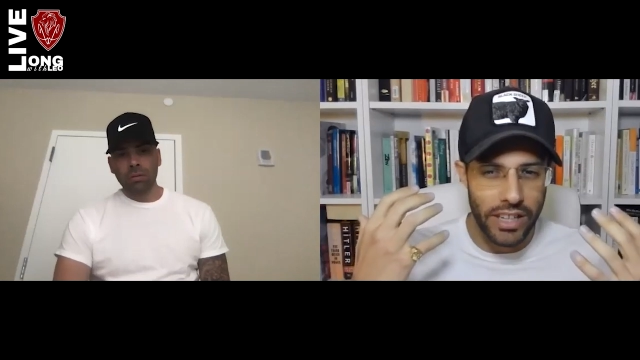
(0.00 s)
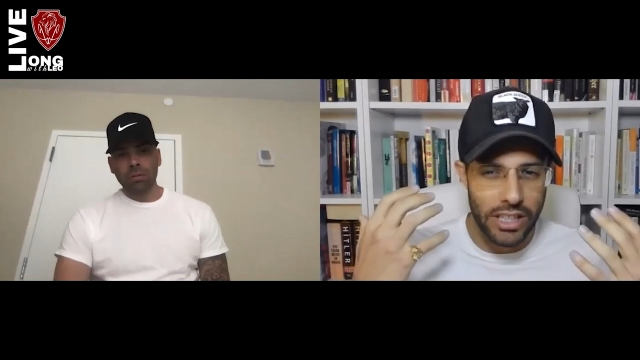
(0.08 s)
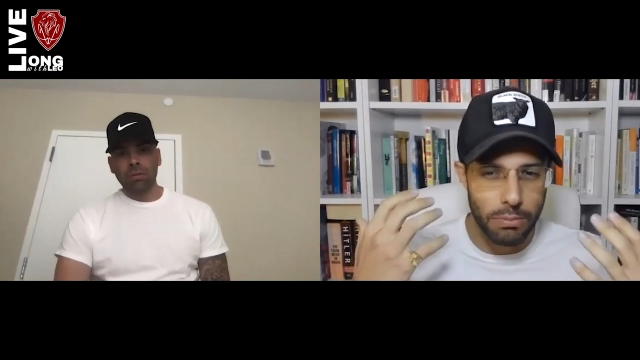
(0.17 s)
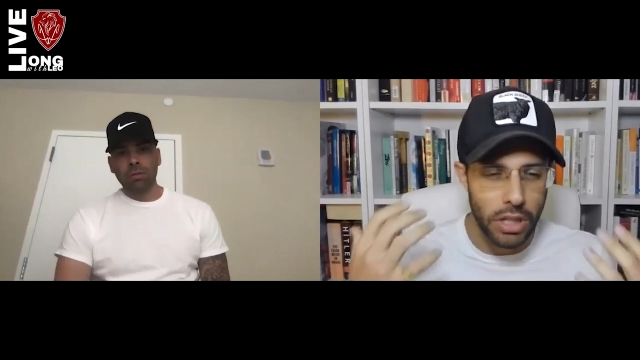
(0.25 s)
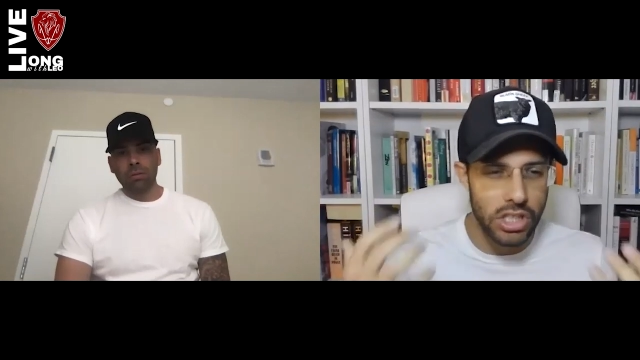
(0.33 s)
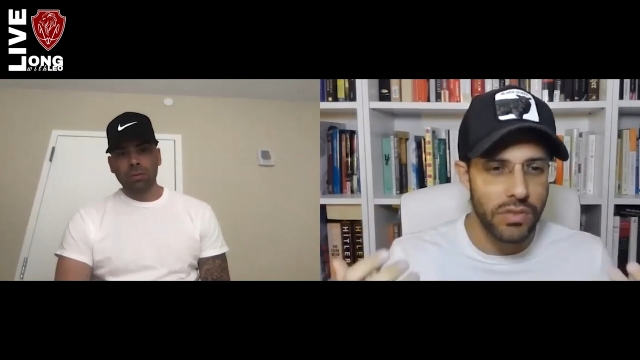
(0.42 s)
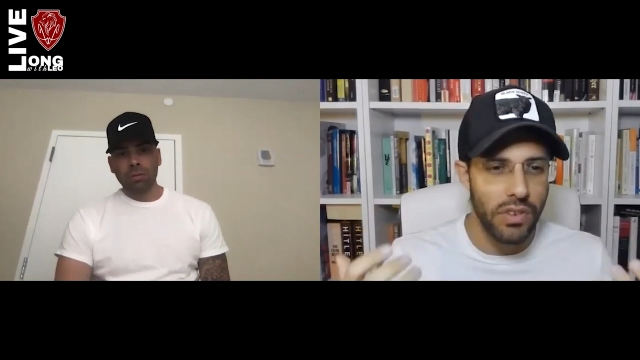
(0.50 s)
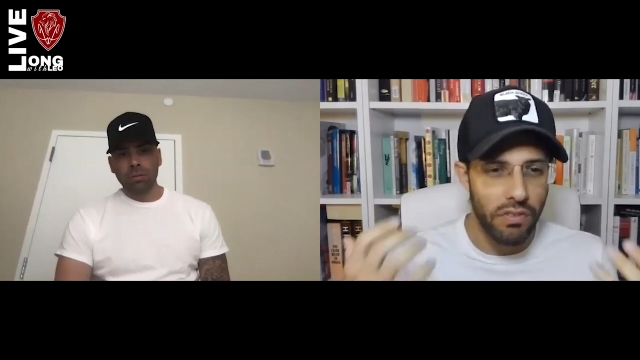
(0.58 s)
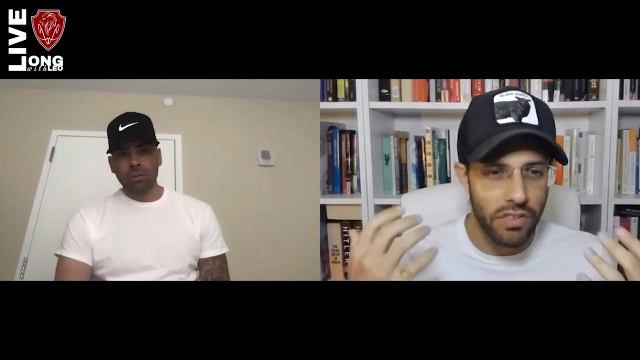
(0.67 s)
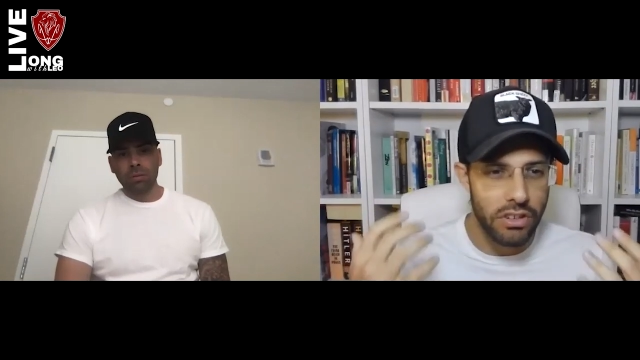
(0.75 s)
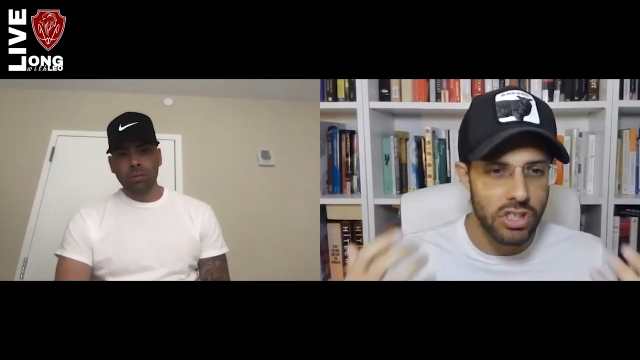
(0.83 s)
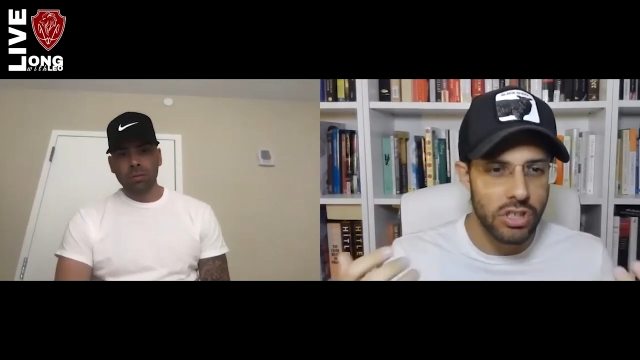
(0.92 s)
Speaker 1: as much of a
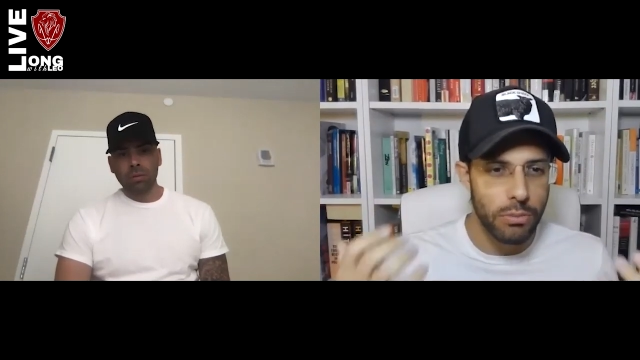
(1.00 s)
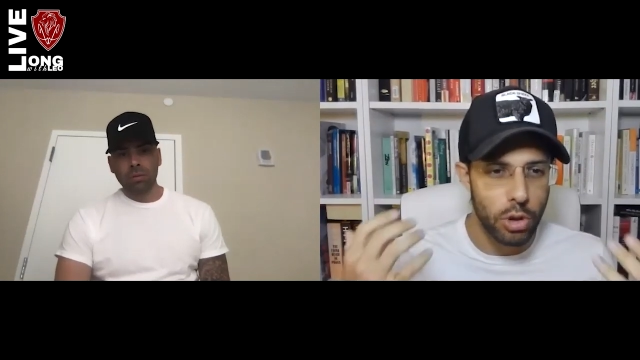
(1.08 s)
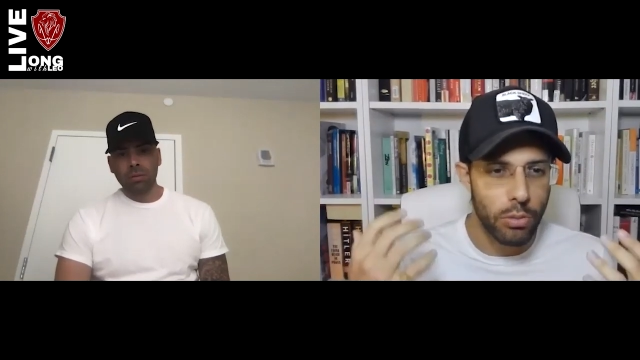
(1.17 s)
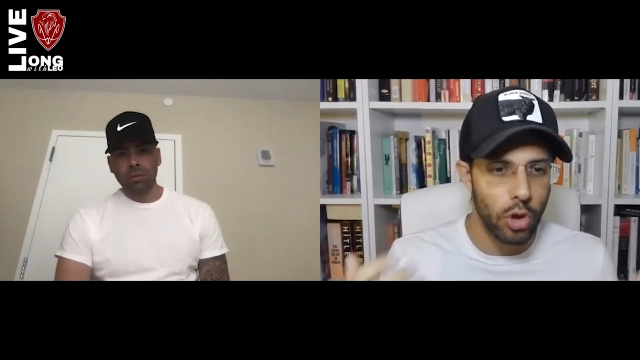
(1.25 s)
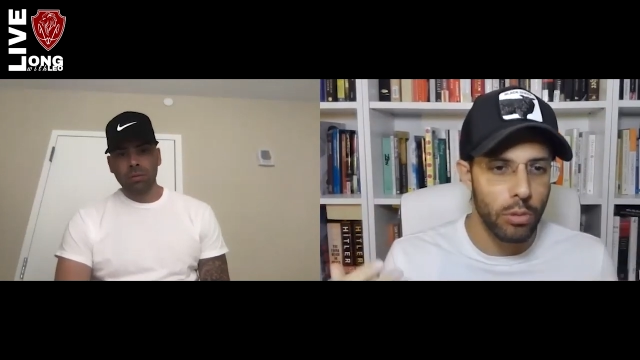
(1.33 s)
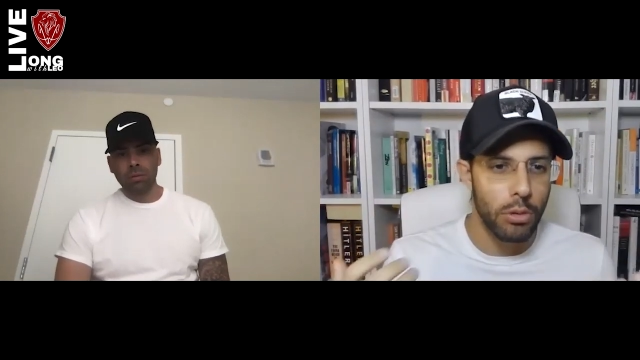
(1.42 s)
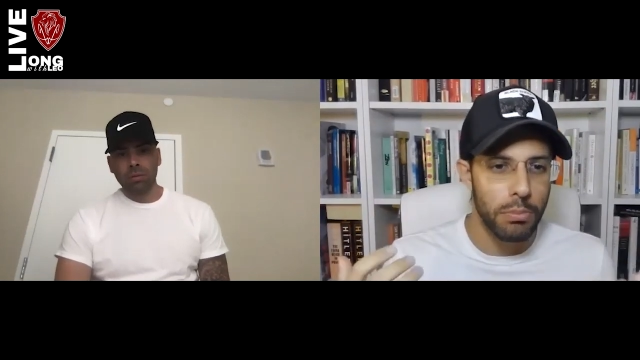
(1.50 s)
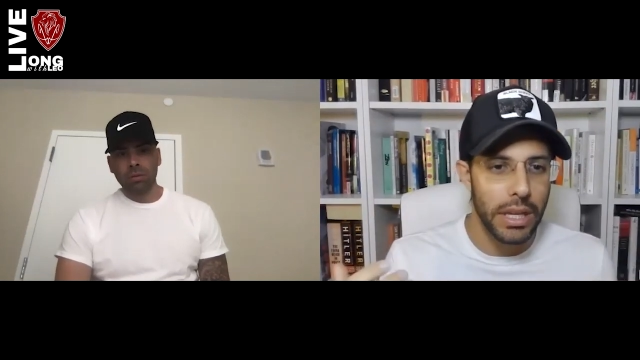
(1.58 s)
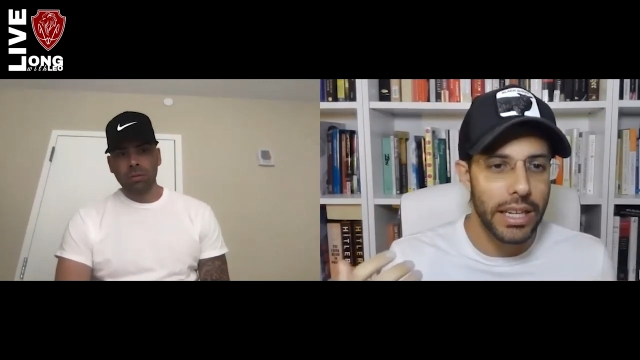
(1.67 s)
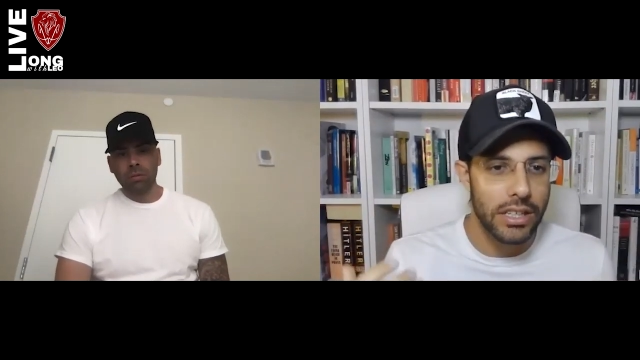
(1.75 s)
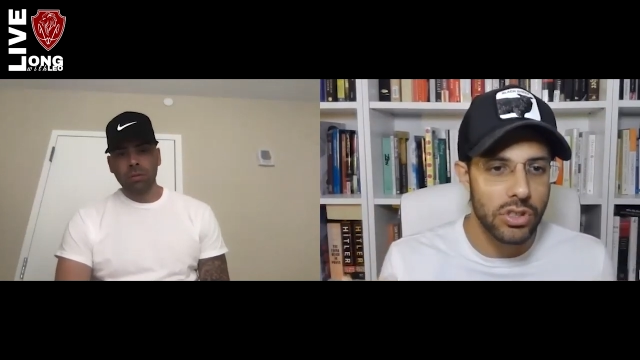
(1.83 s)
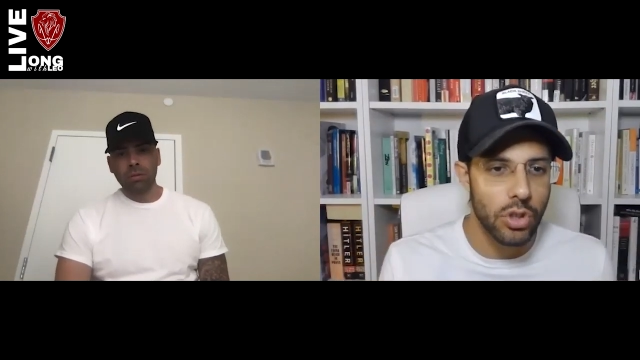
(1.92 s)
fearsome human
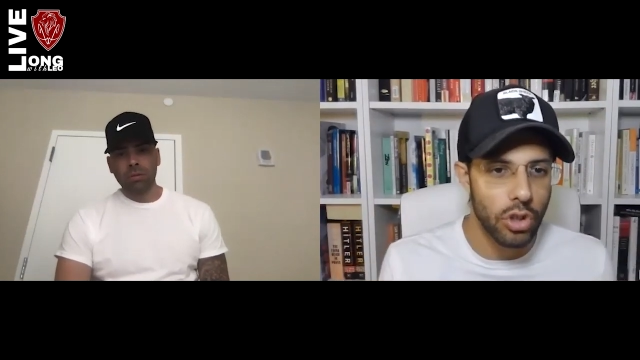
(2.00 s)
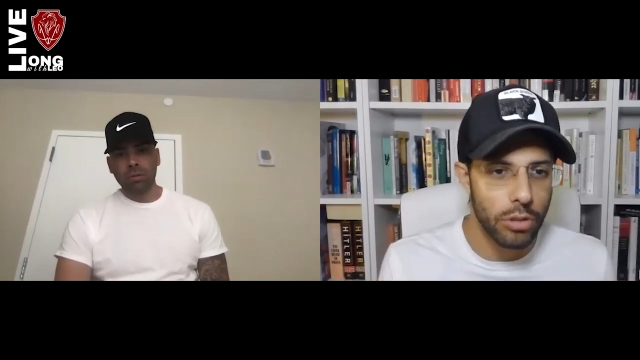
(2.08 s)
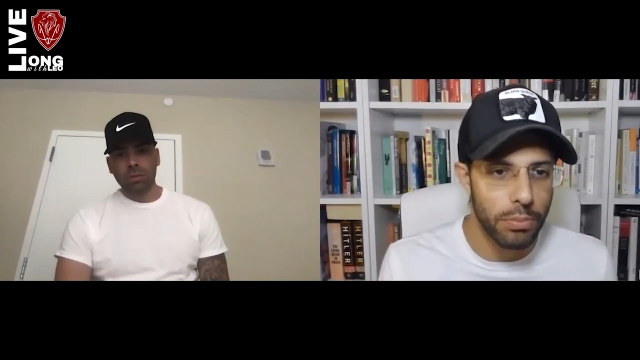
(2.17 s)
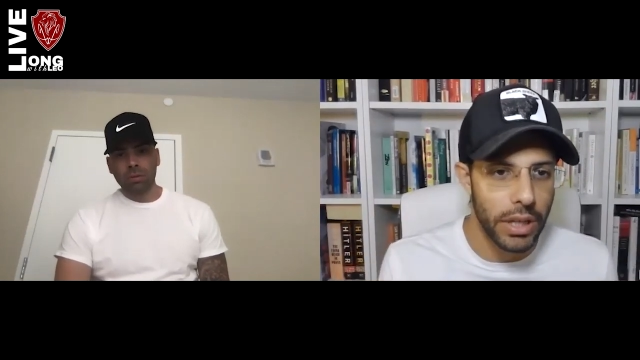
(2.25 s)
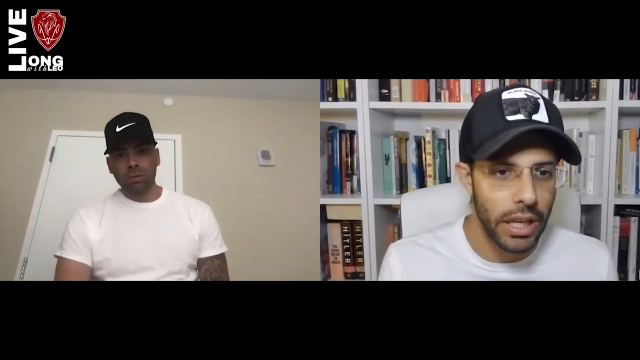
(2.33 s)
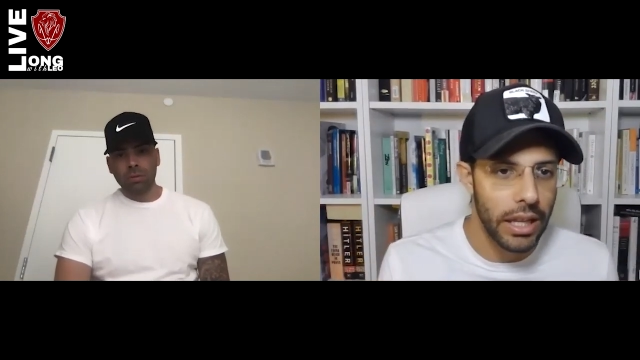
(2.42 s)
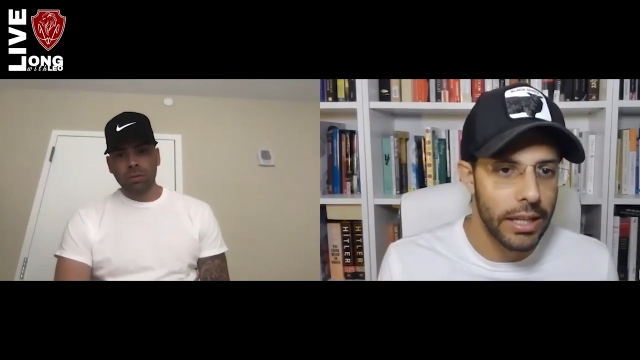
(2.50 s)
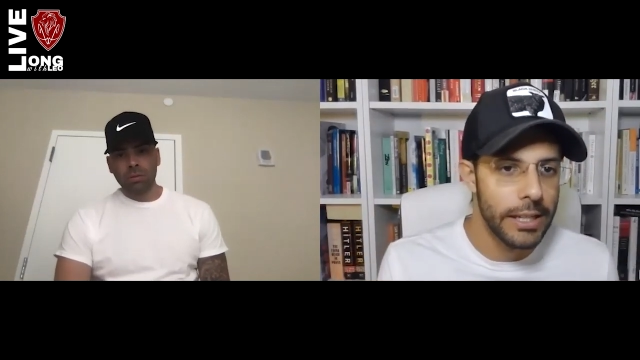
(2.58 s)
being as you could be